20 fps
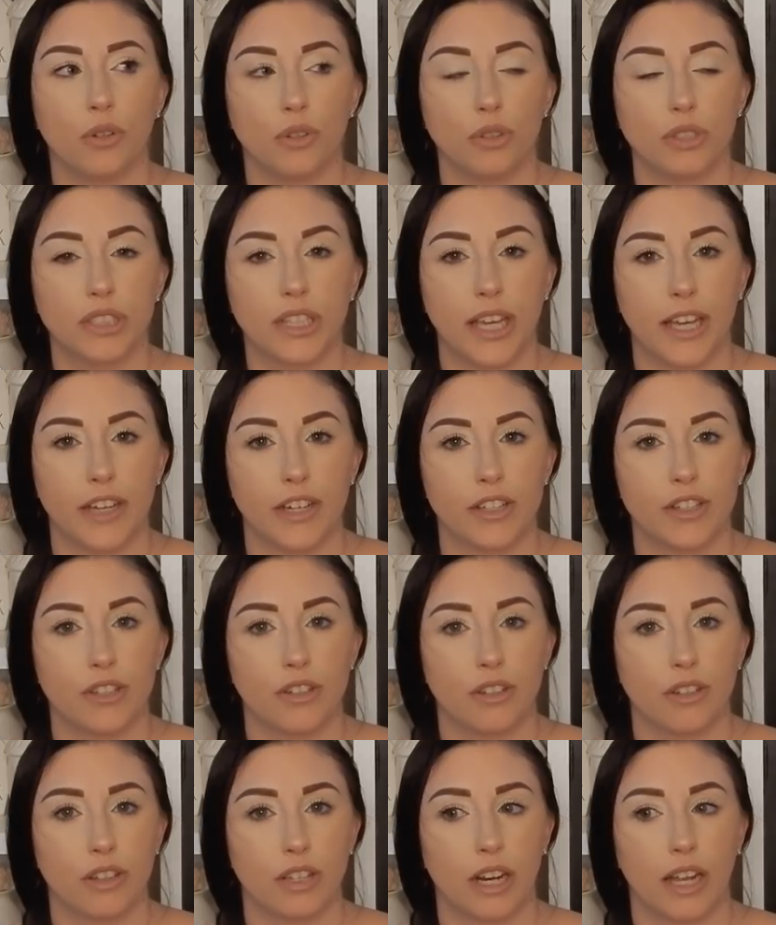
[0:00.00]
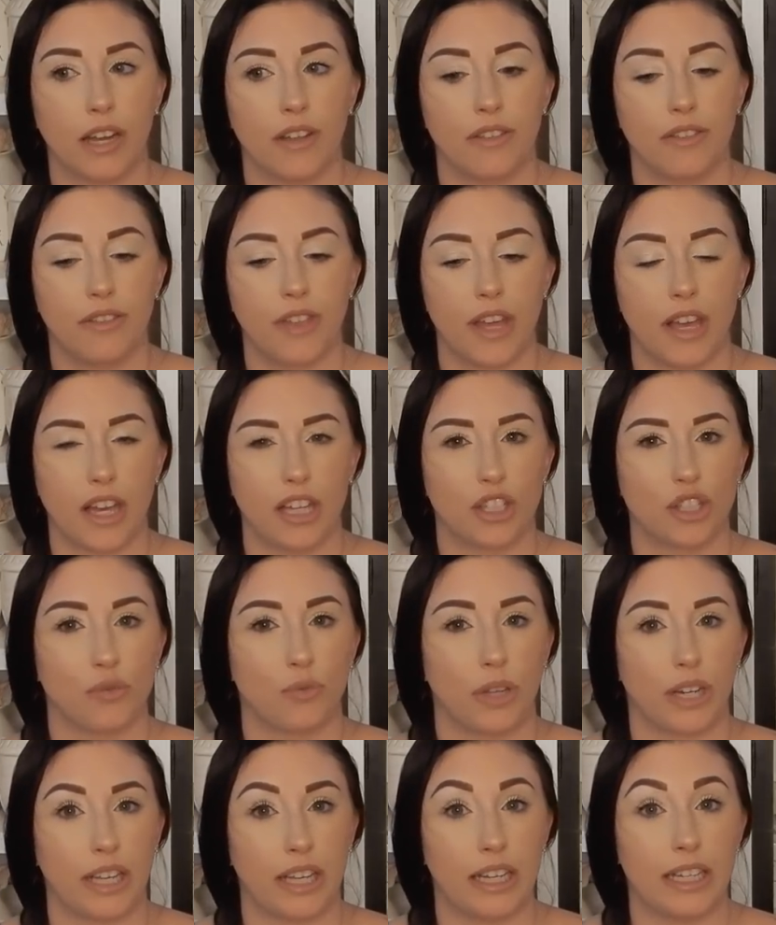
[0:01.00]
an old canister that I think I just
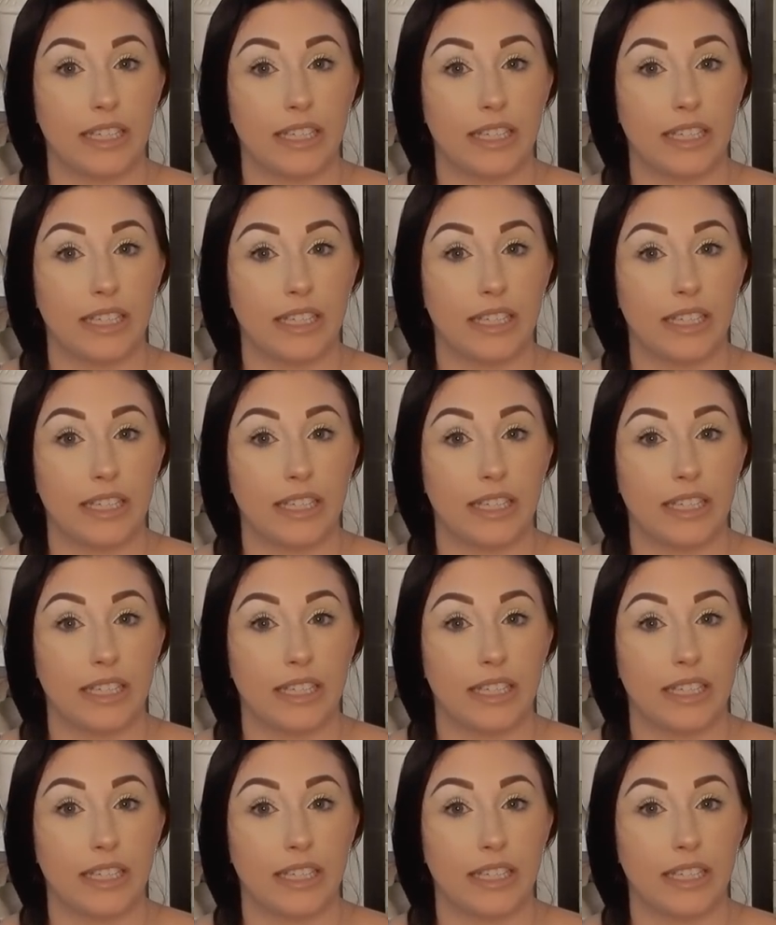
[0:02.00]
want to